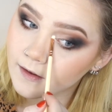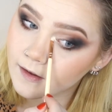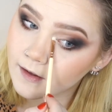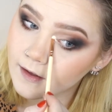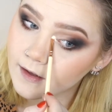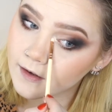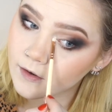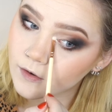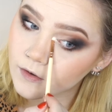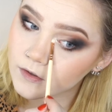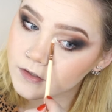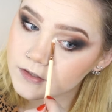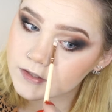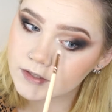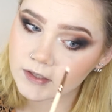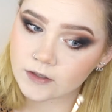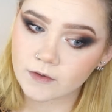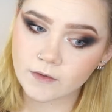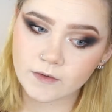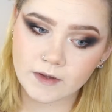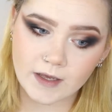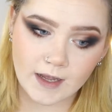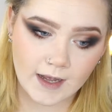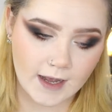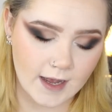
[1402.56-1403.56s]
And
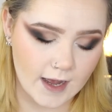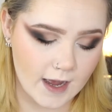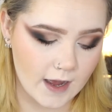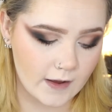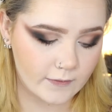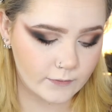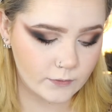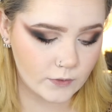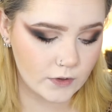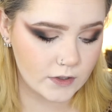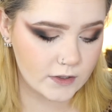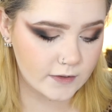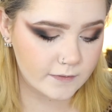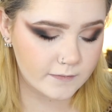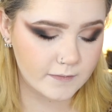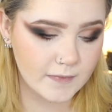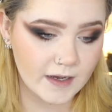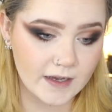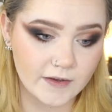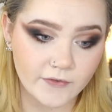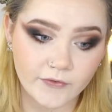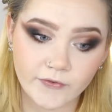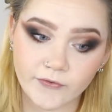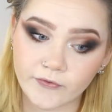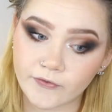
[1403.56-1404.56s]
also, they have one of
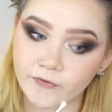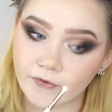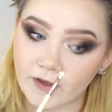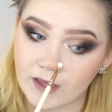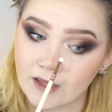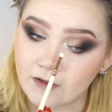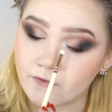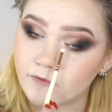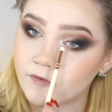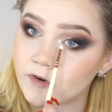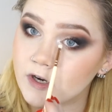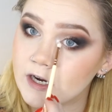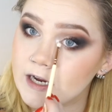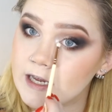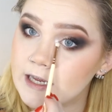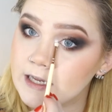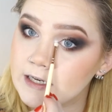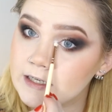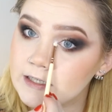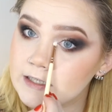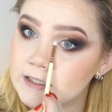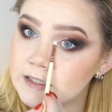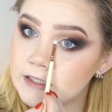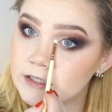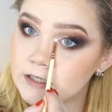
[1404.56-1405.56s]
my
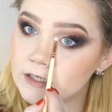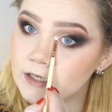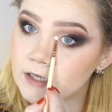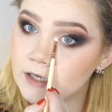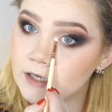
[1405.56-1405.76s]
favorite